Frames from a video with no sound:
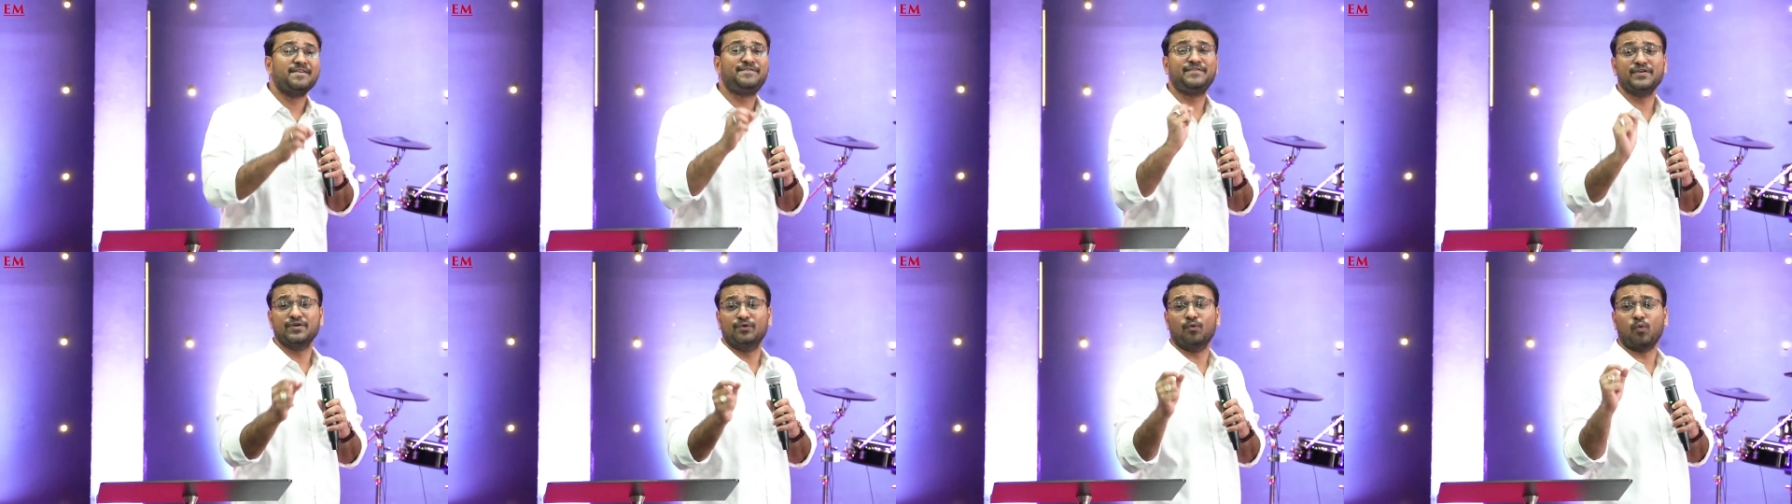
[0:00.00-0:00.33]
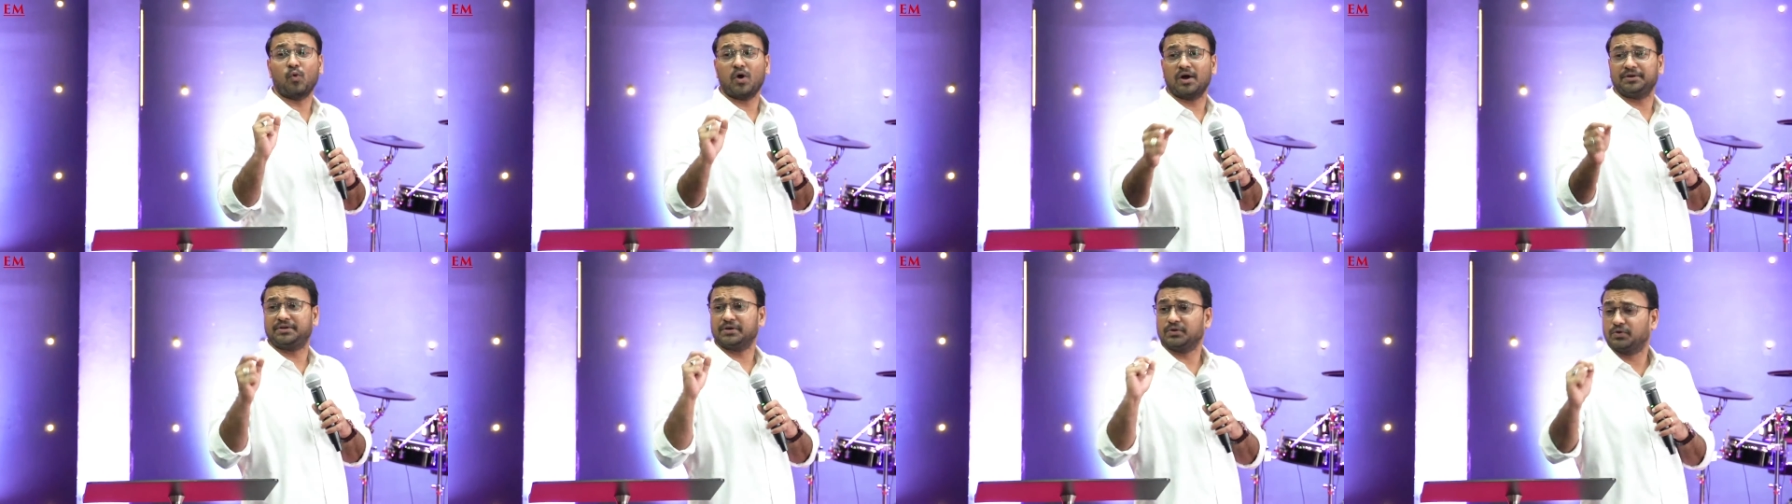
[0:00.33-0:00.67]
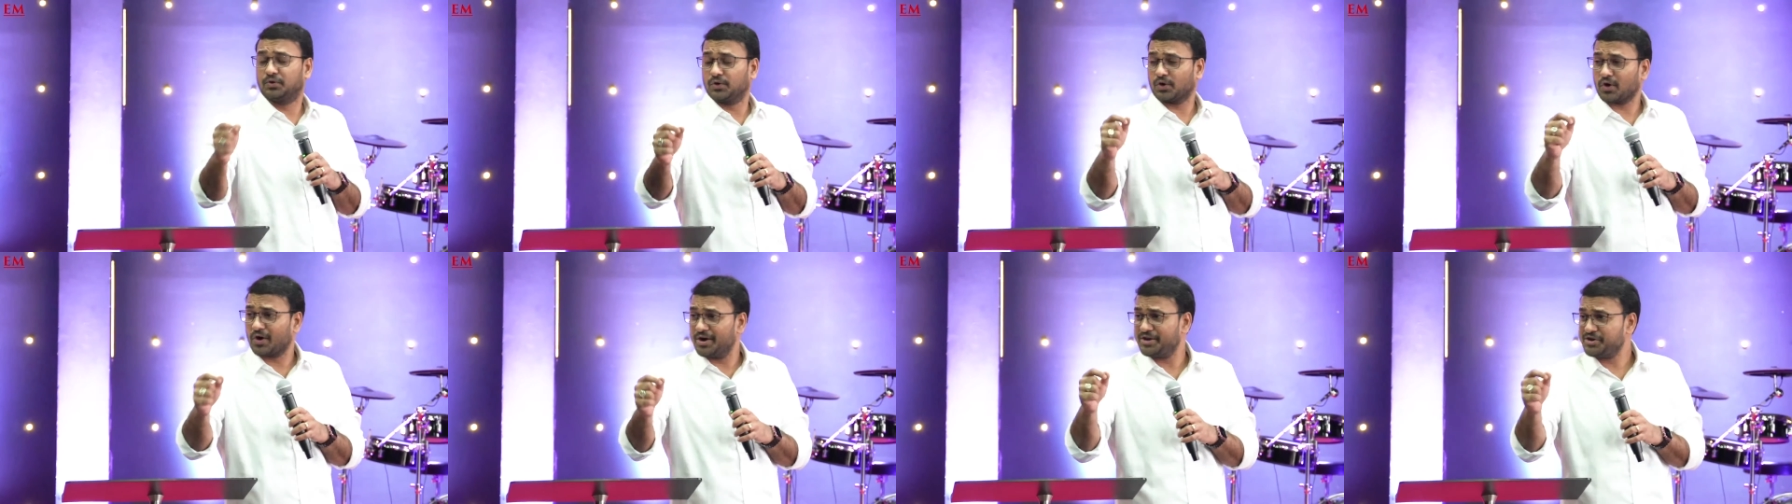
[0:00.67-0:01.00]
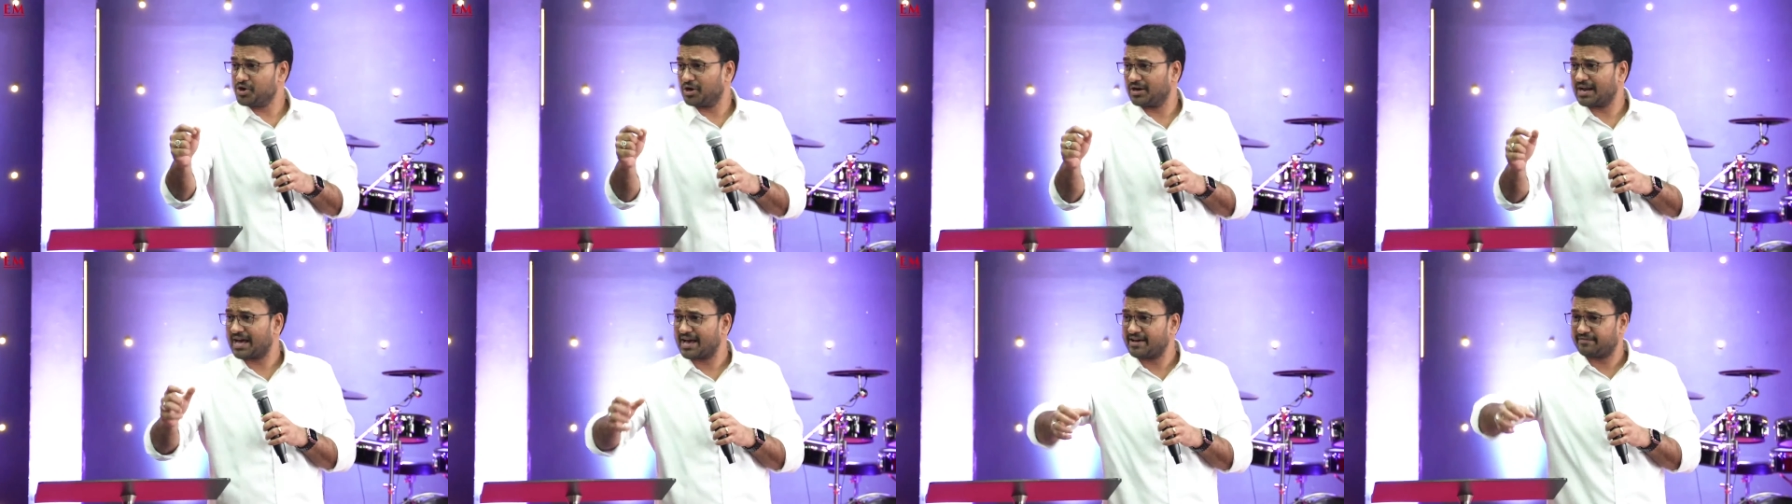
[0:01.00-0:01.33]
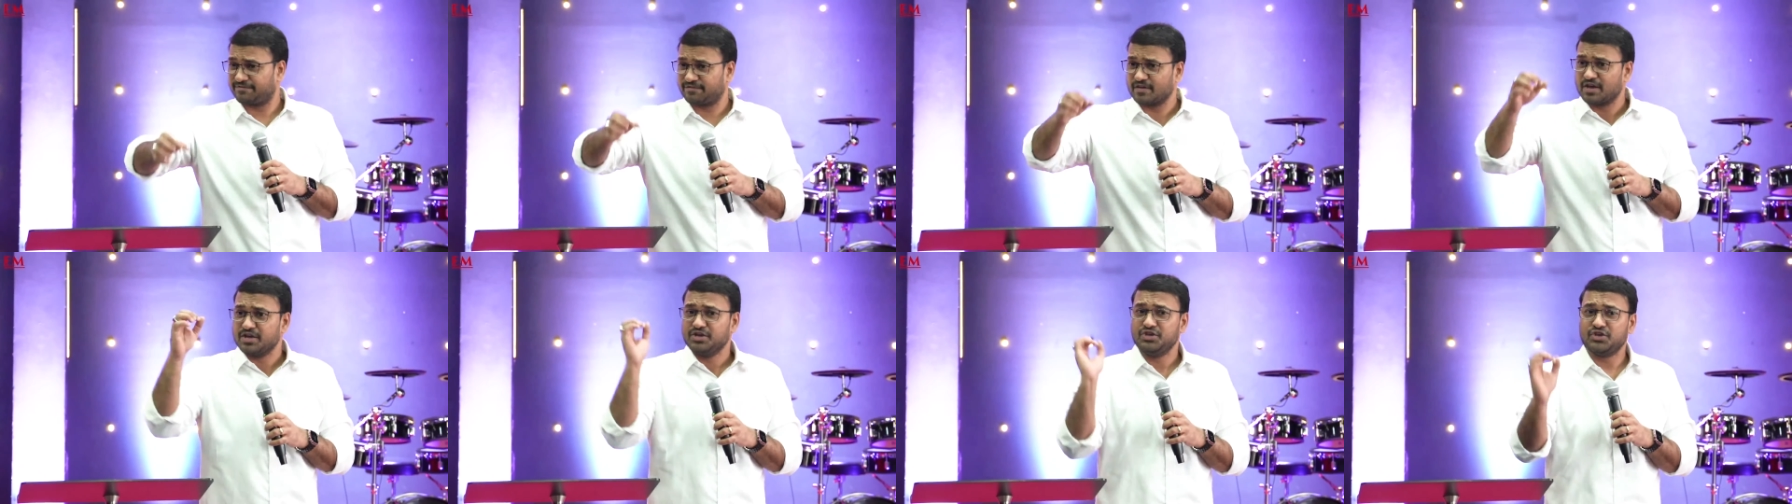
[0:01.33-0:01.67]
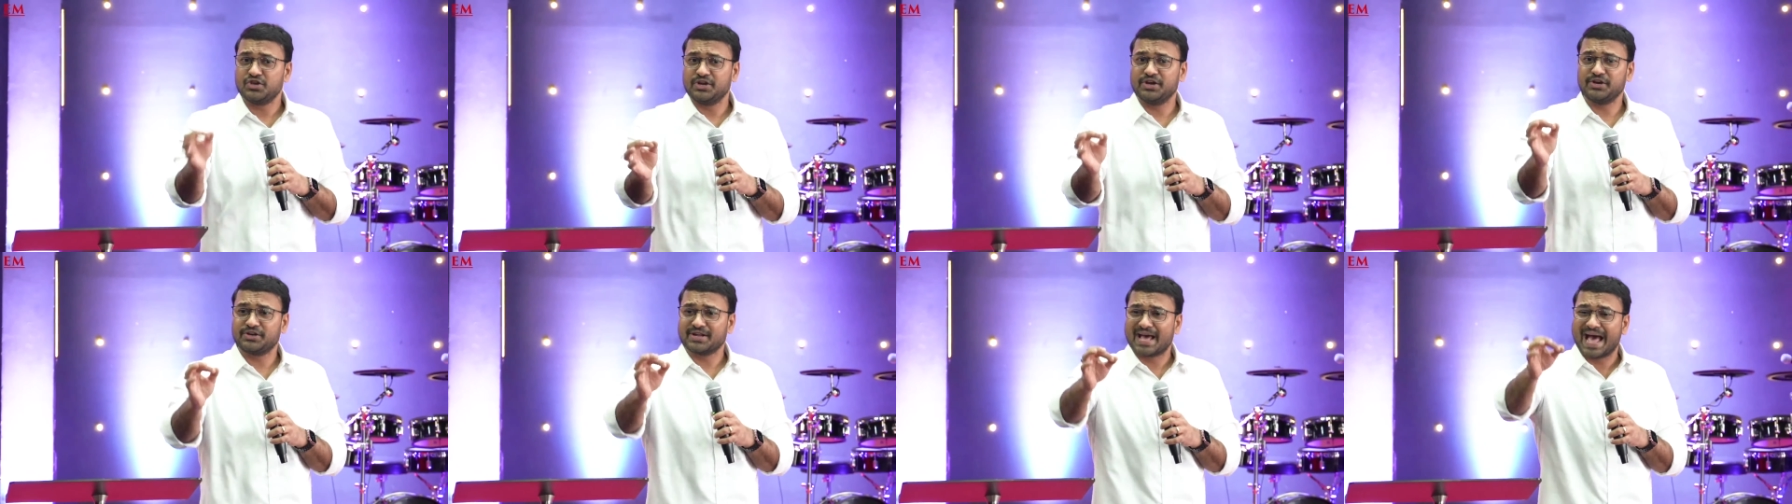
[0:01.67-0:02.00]
you want to grow in your life, you
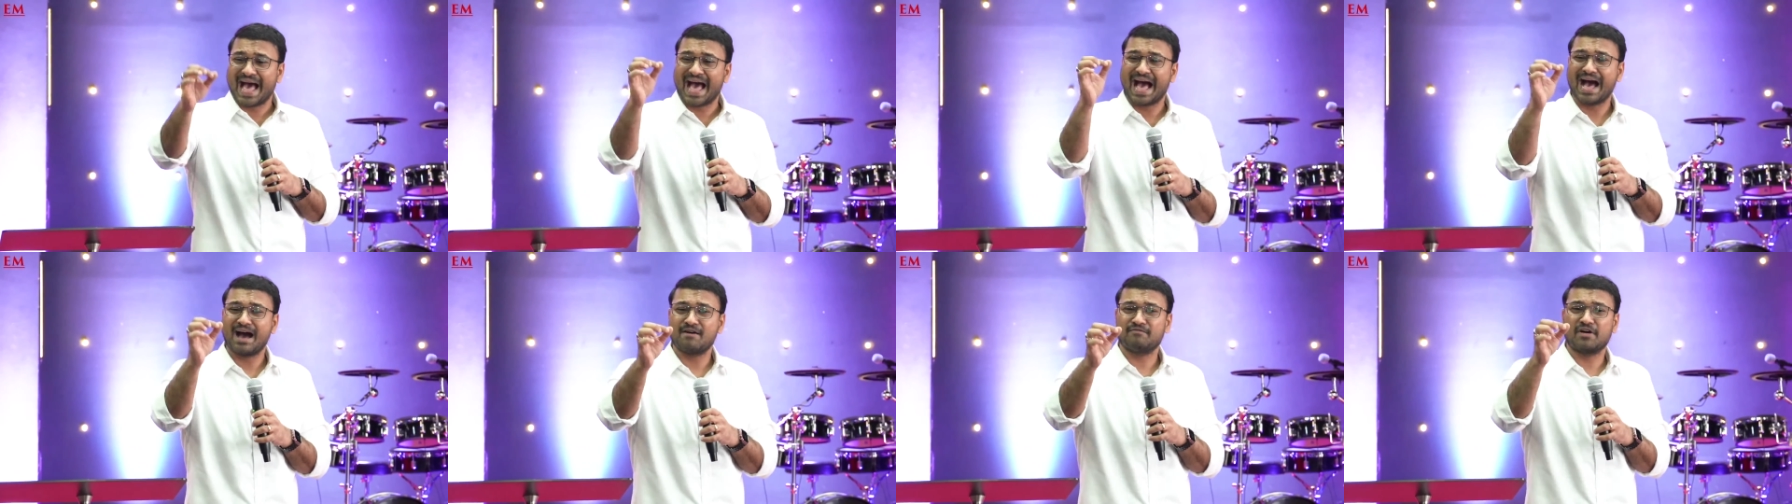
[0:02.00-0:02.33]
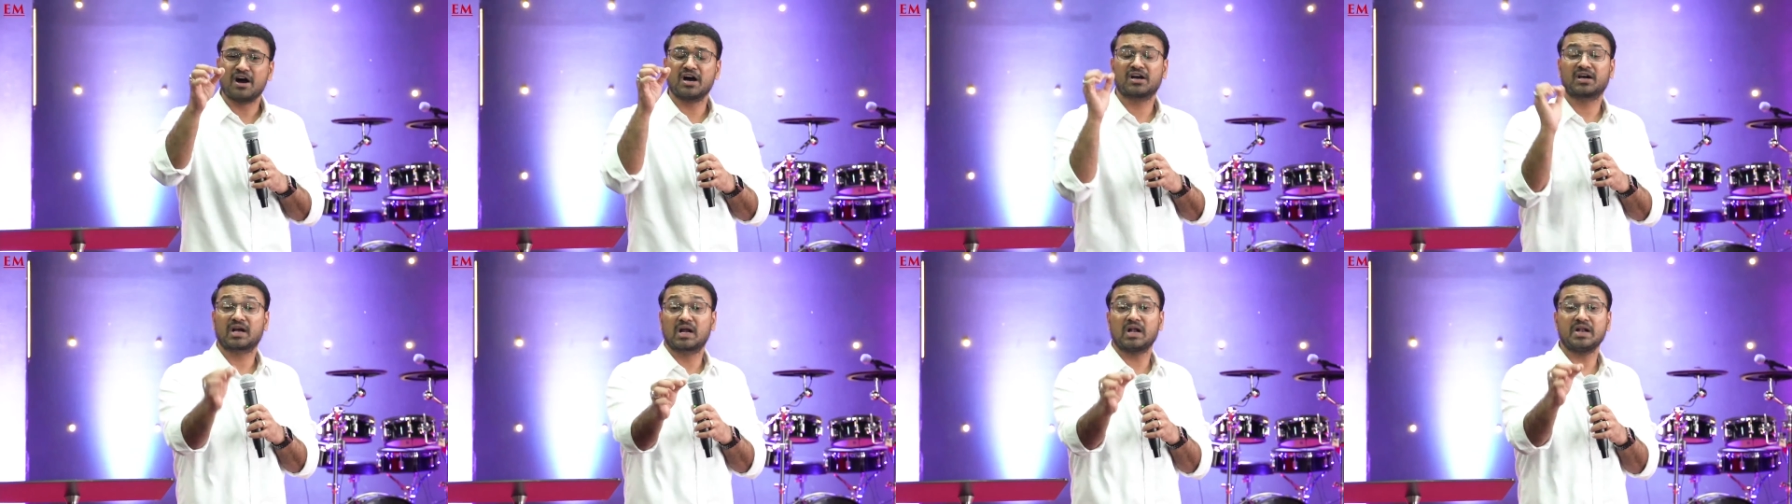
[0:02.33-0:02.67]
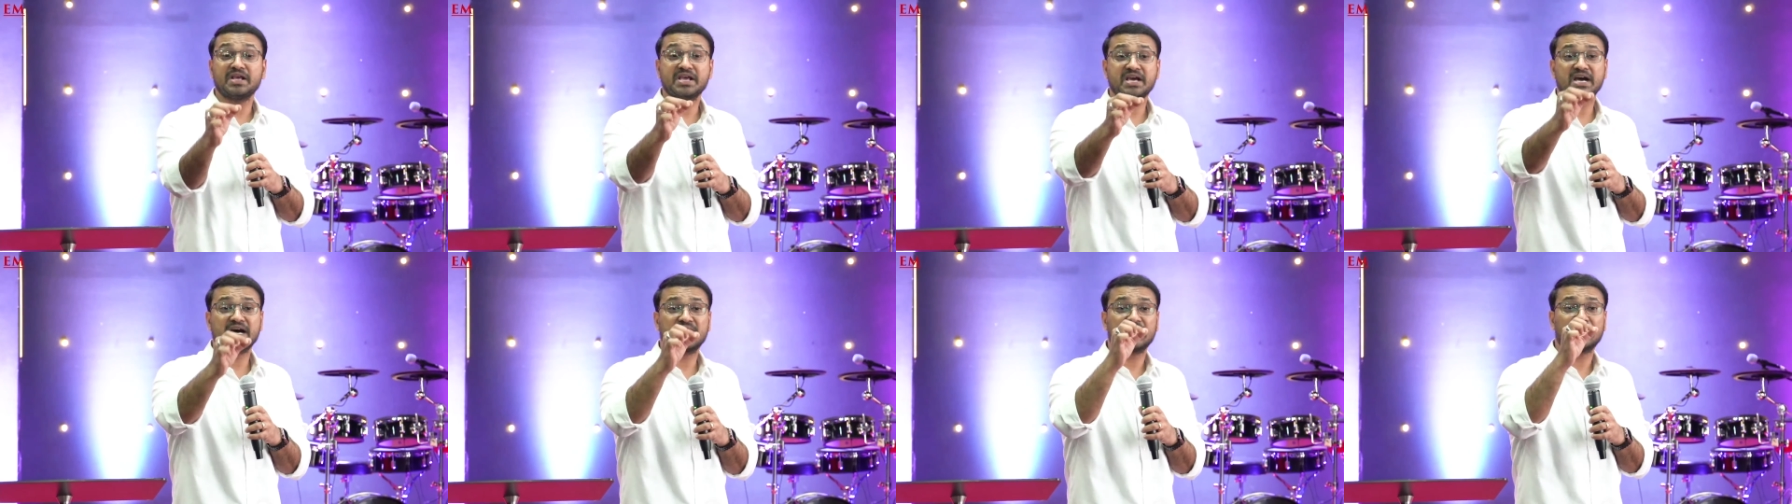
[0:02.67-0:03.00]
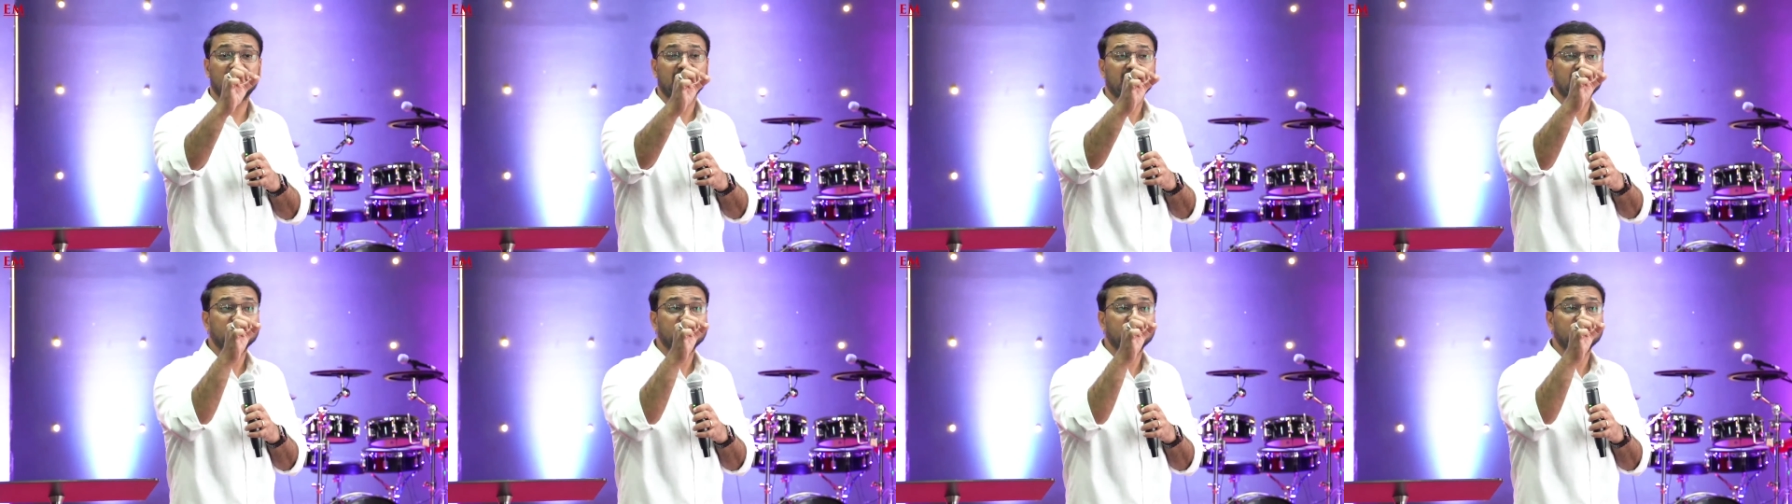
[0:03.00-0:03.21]
need to have a clear